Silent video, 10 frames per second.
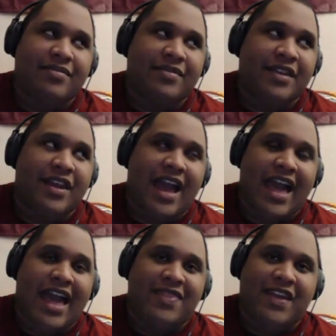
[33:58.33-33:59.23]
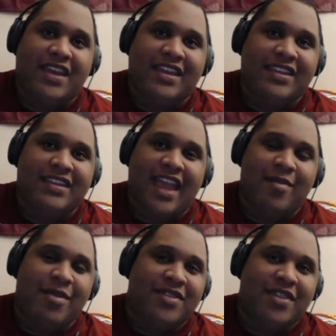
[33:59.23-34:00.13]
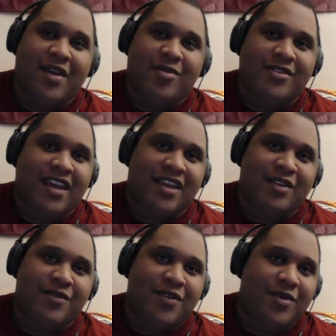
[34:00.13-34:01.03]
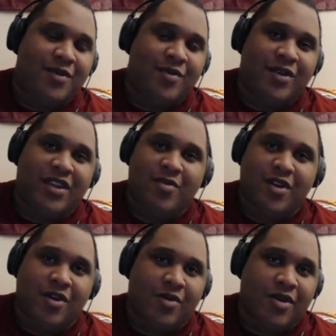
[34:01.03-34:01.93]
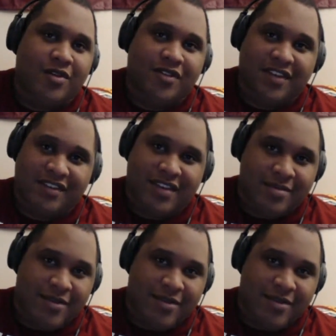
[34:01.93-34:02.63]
You know, I think the damning thing was that interview when he went on 106.7 The